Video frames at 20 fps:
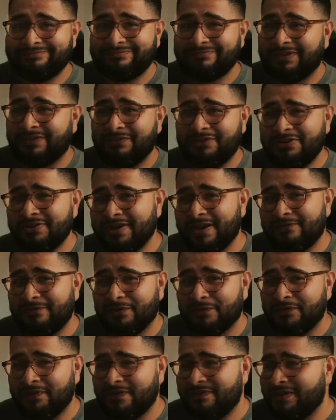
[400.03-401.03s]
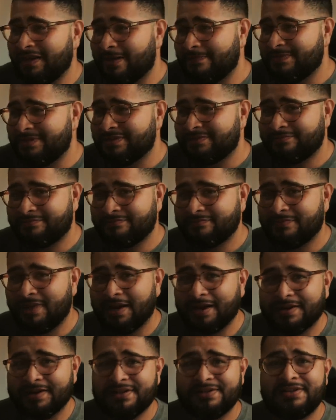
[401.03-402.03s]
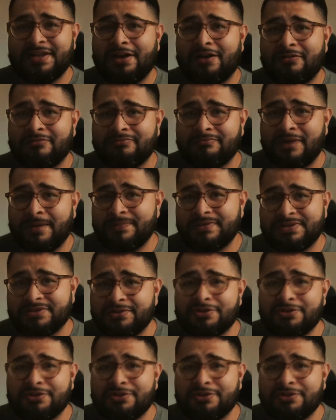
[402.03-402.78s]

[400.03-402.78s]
if we don't get four fifty, I'm just not gonna sell. I'm just